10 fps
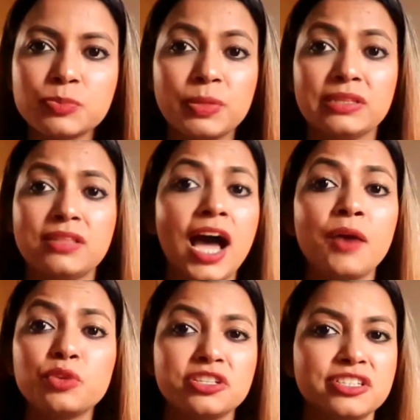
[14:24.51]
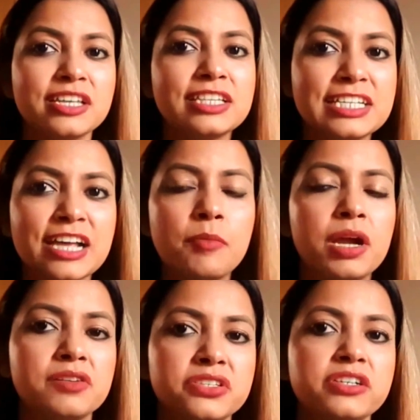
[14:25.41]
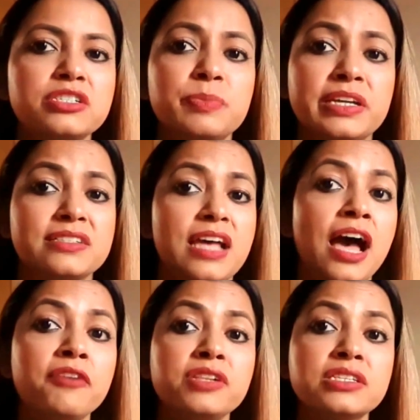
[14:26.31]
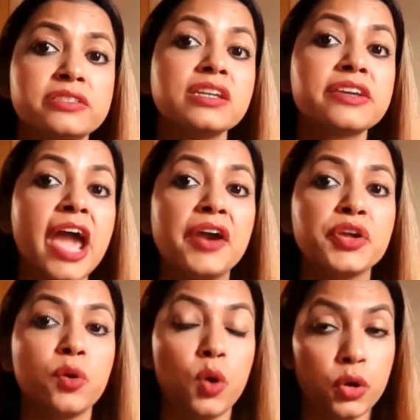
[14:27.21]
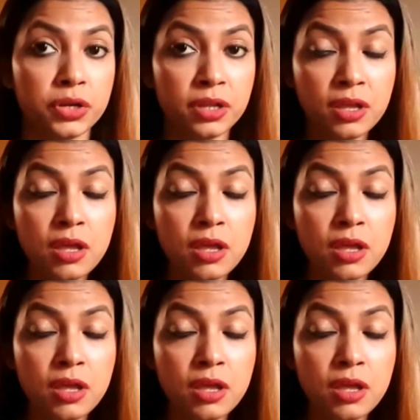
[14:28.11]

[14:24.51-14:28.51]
but I wouldn't say these are my results, because I will still carry on